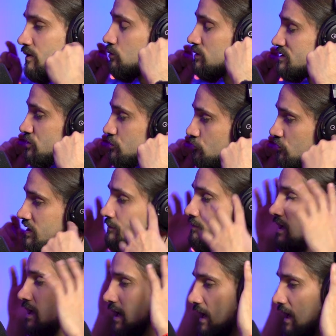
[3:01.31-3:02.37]
it will stream
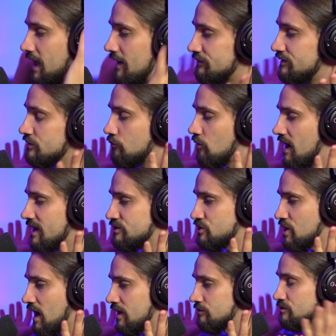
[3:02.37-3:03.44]
left and right
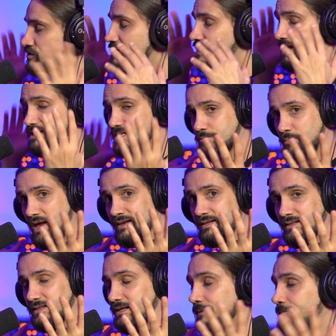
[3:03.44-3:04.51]
channels
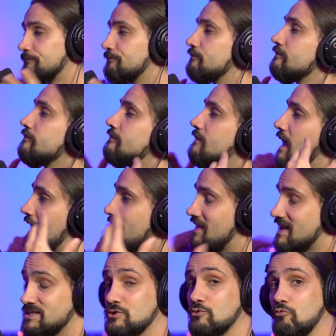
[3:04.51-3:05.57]
independently. And
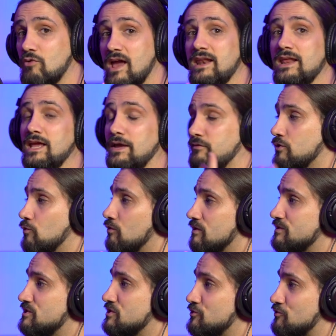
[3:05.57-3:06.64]
that's great if you
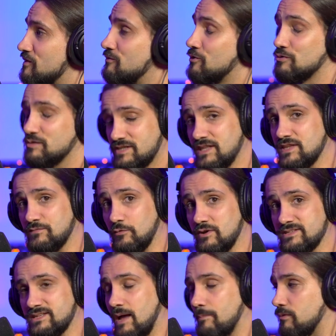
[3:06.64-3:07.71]
want to stream your synths, for
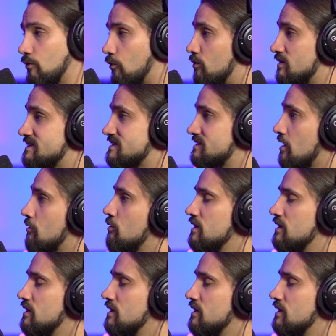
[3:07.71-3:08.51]
example, or a stereo